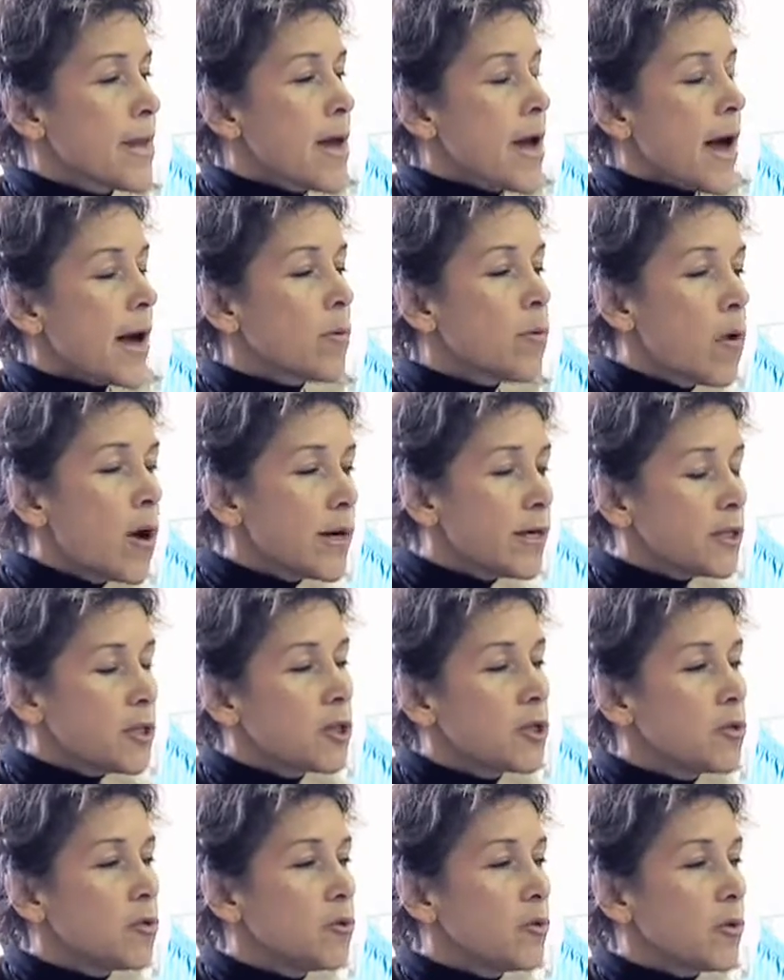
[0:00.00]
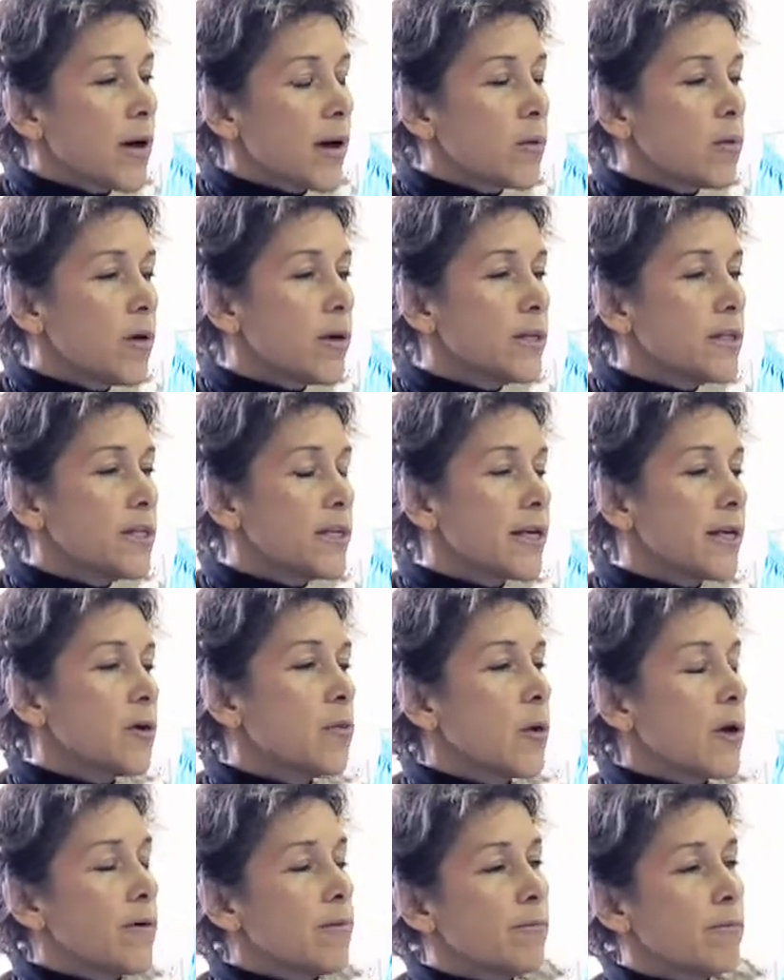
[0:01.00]
I wanted to get
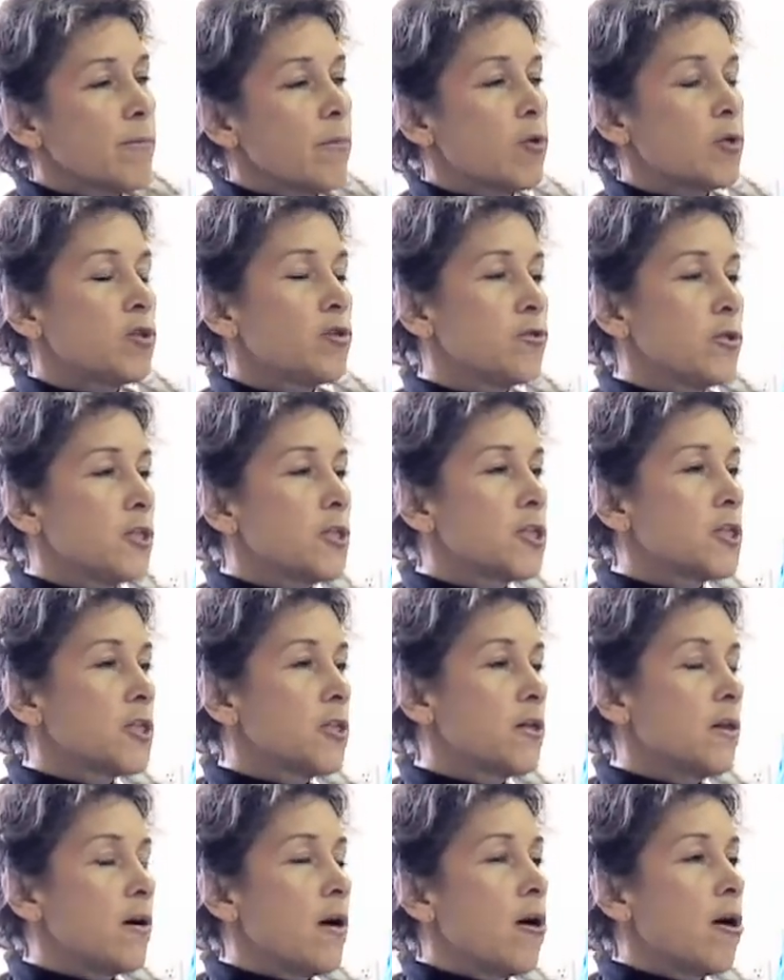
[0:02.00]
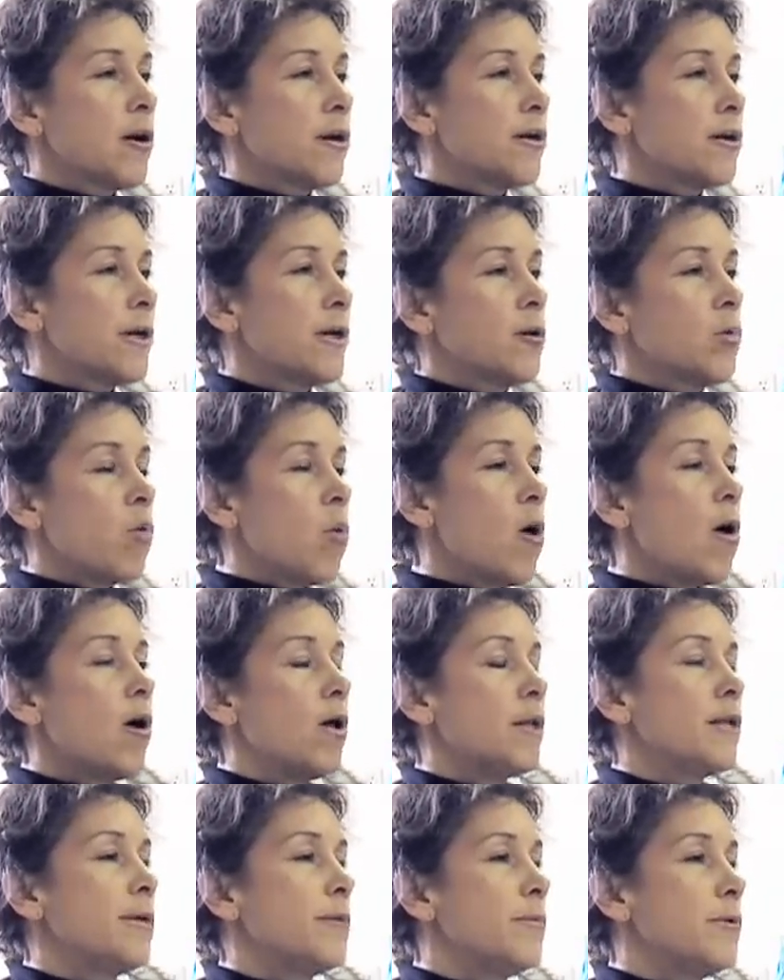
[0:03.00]
away from more traditional art in a
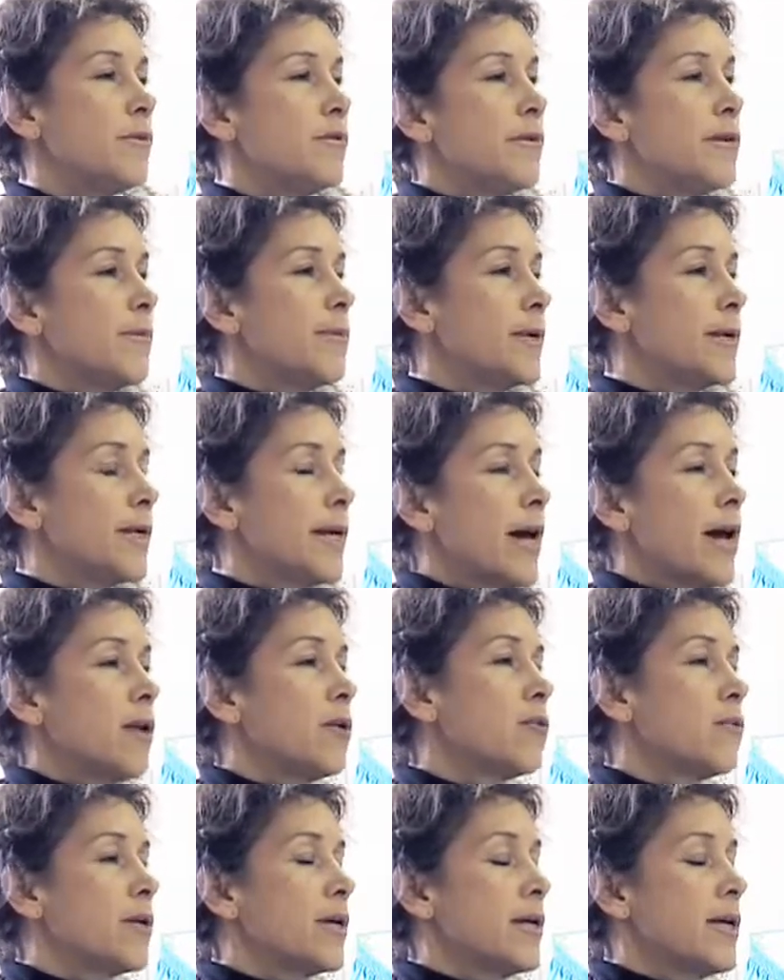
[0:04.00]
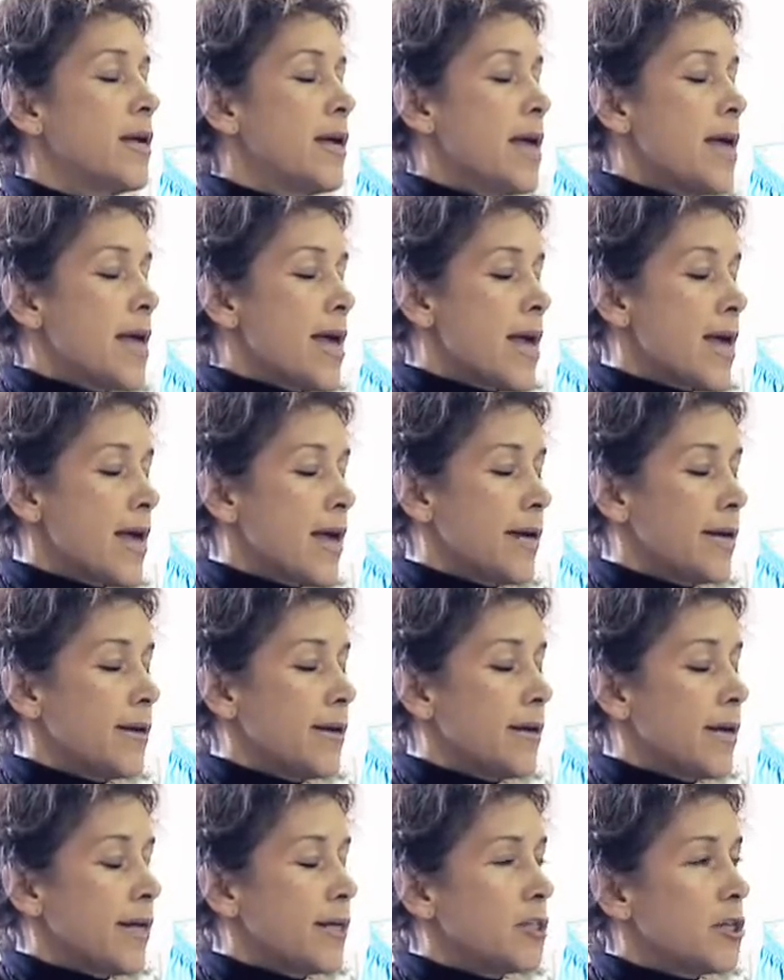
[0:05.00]
wall, in a museum, in a gallery,
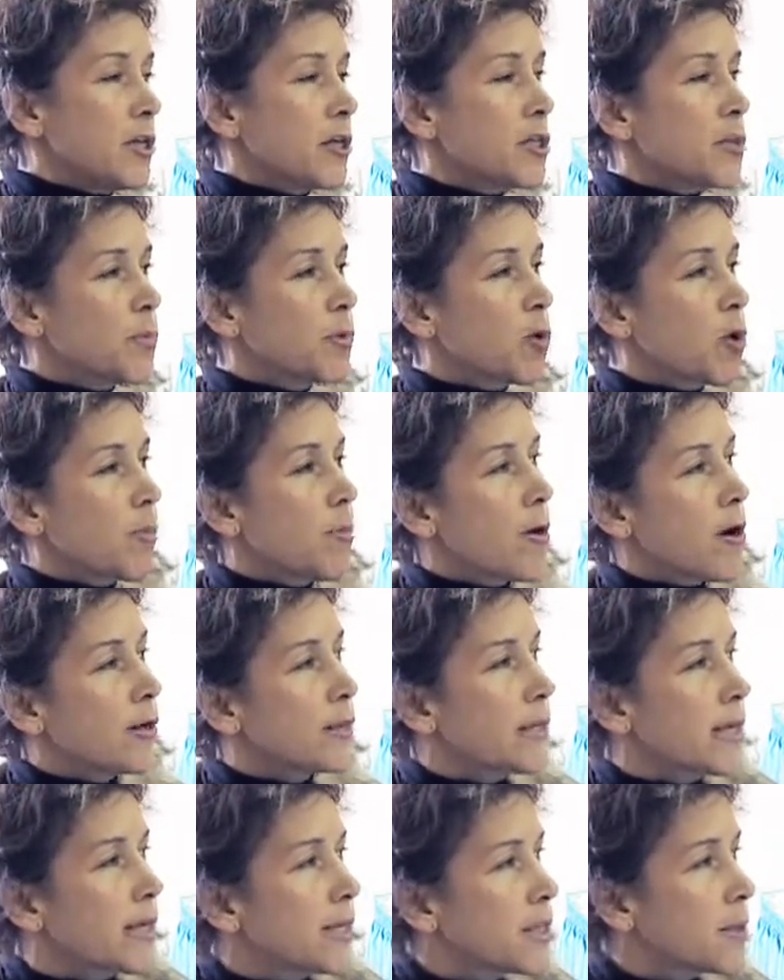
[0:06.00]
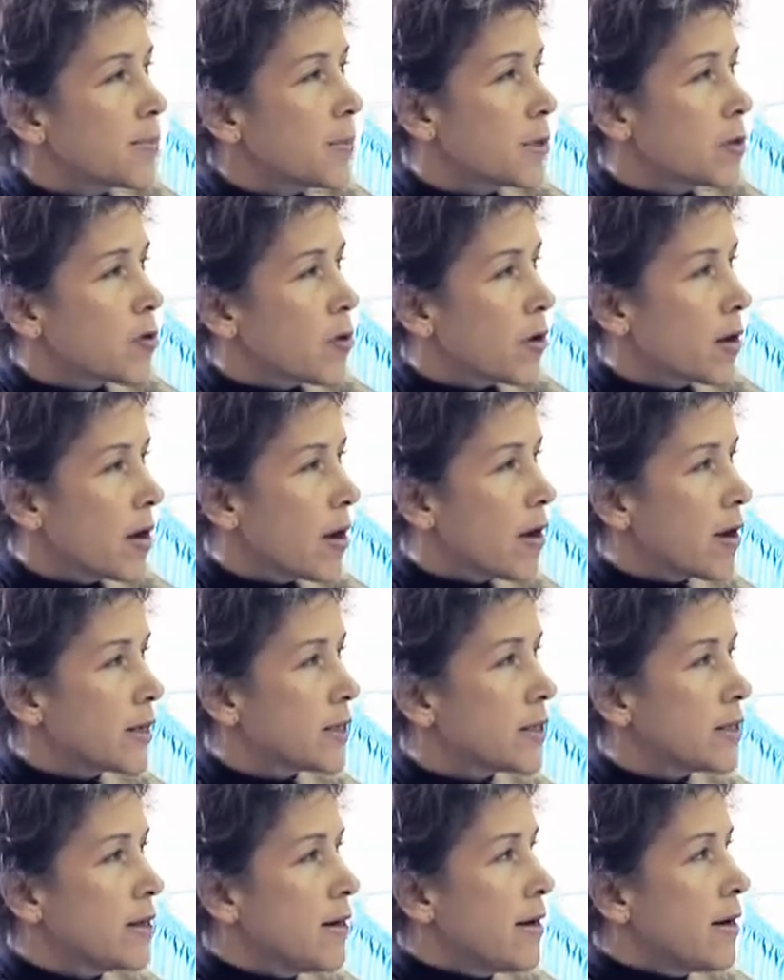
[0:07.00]
and explore participatory
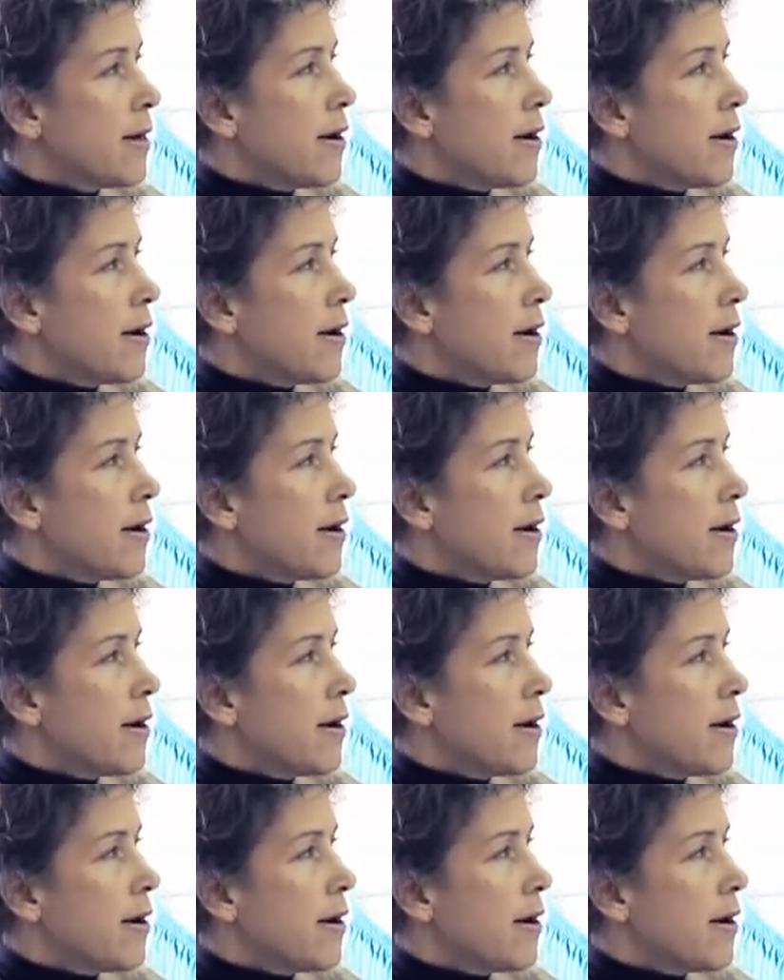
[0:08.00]
art.